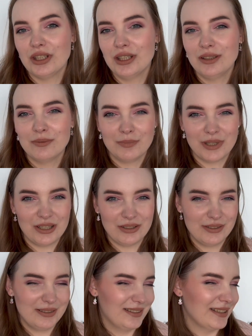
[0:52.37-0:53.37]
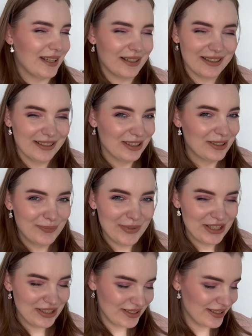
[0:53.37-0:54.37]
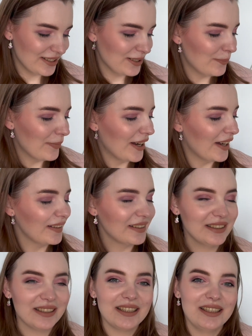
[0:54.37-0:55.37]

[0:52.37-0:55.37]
in my second Pen Z palette,